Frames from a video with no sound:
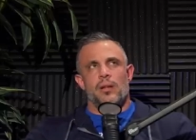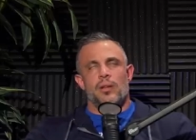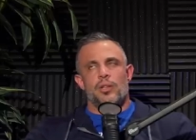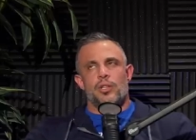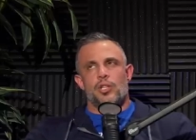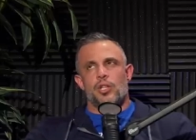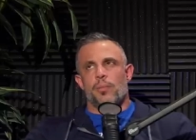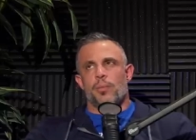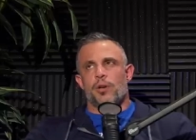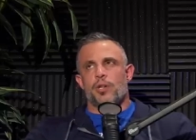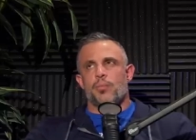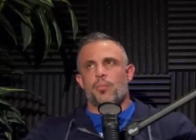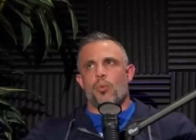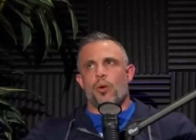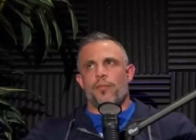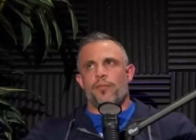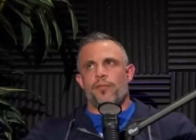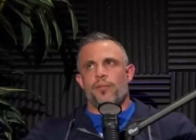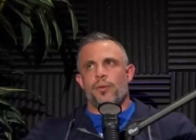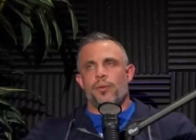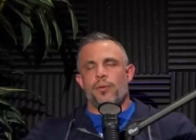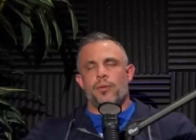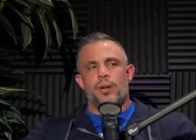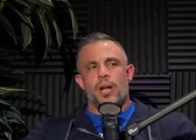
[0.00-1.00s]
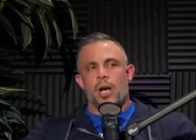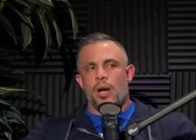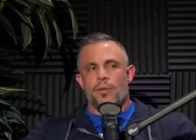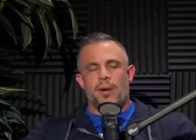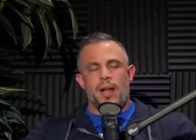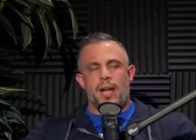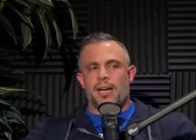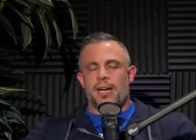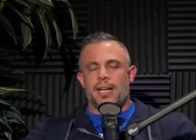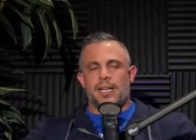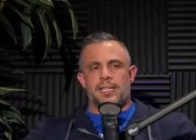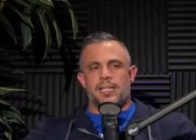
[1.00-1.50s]
so much more food? No,
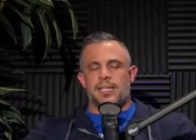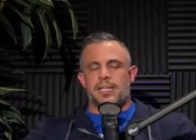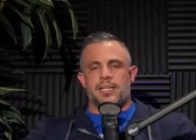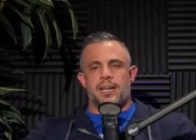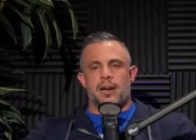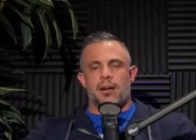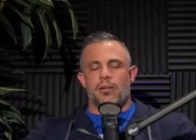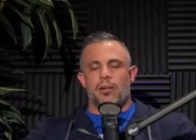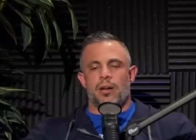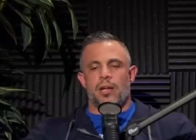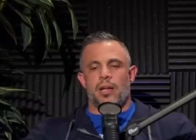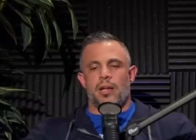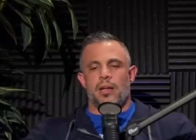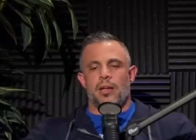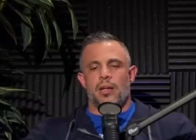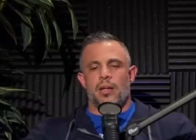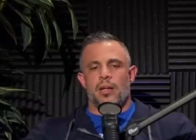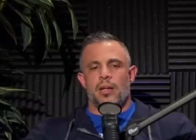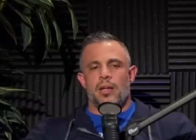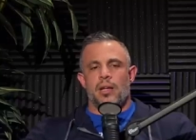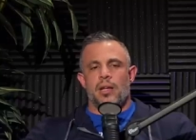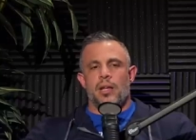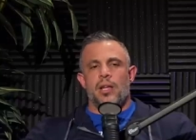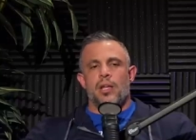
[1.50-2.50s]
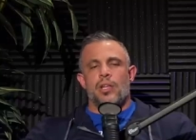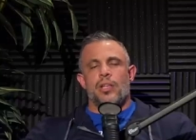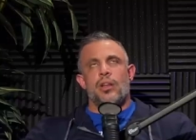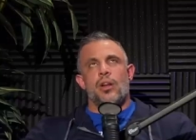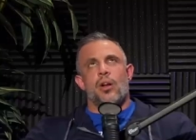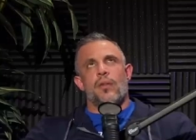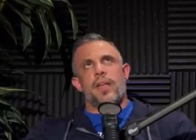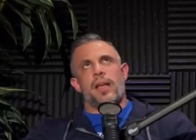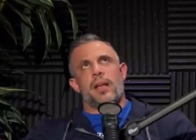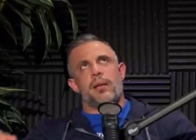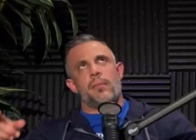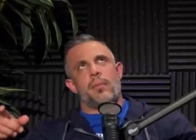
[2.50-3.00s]
not necessarily. You
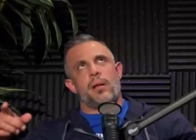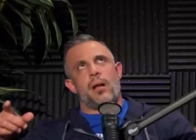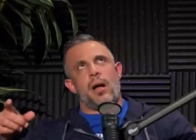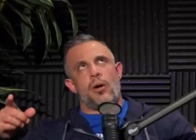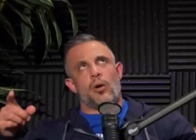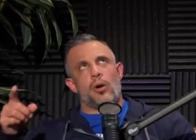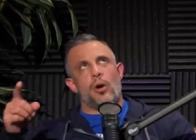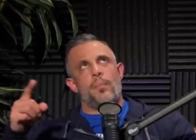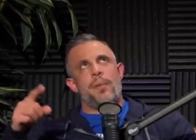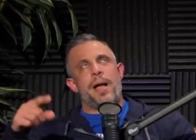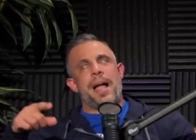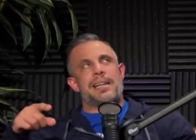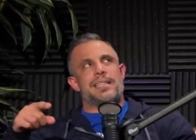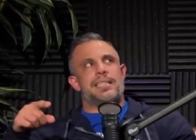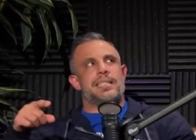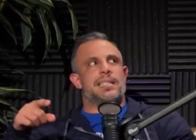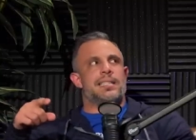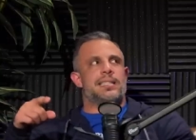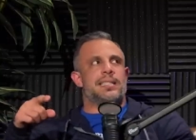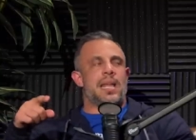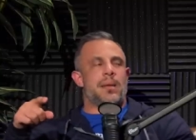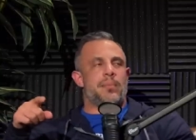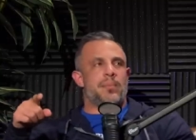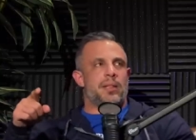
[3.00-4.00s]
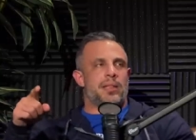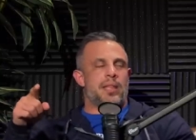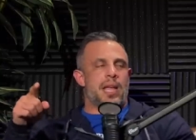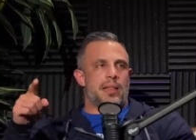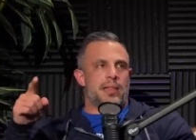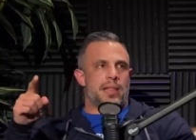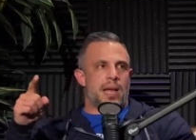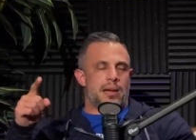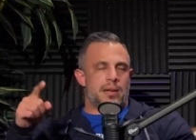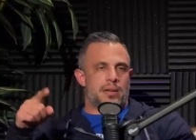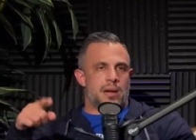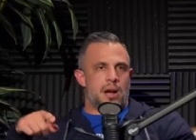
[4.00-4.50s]
know, that I'll go back to the statement
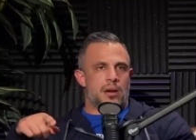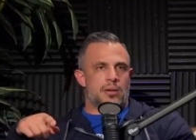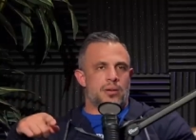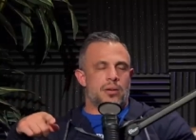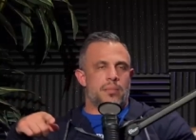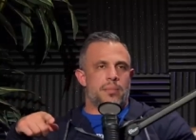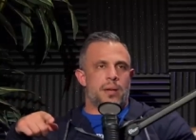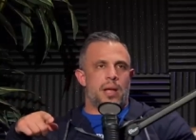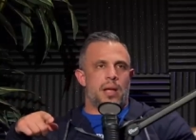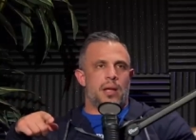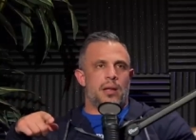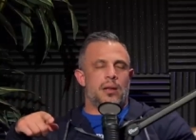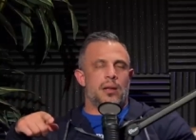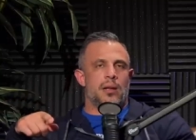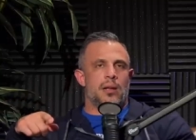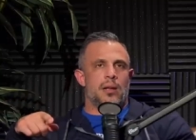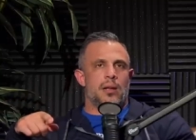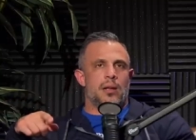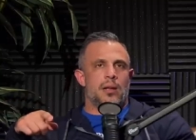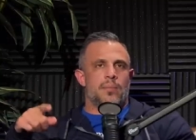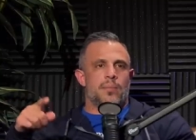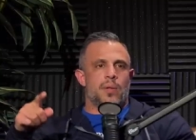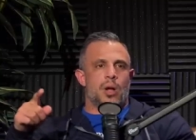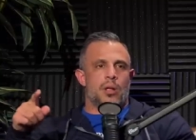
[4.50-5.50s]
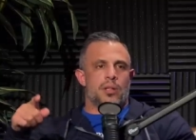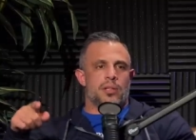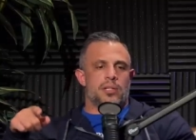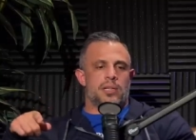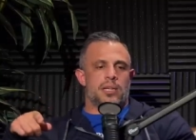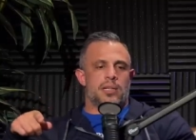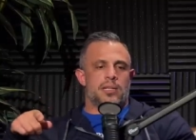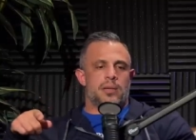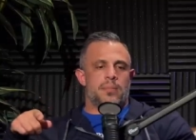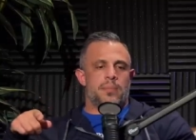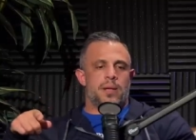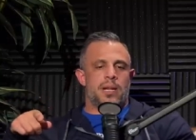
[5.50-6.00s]
that that doctor made on
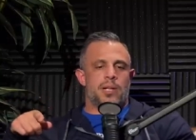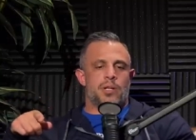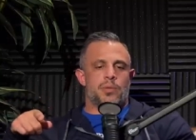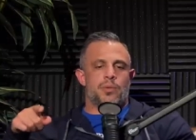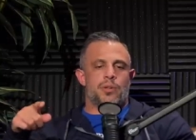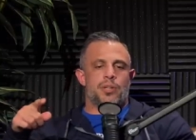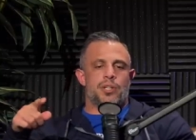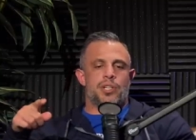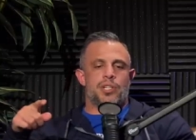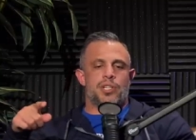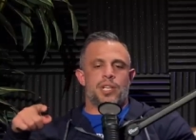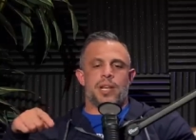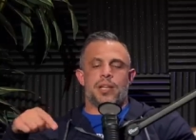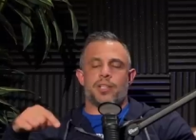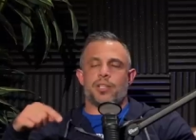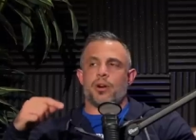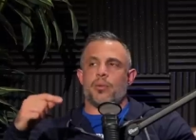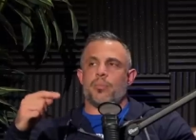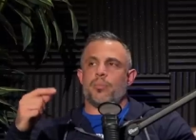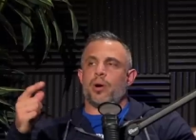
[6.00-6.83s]
sixty minutes where she said it's our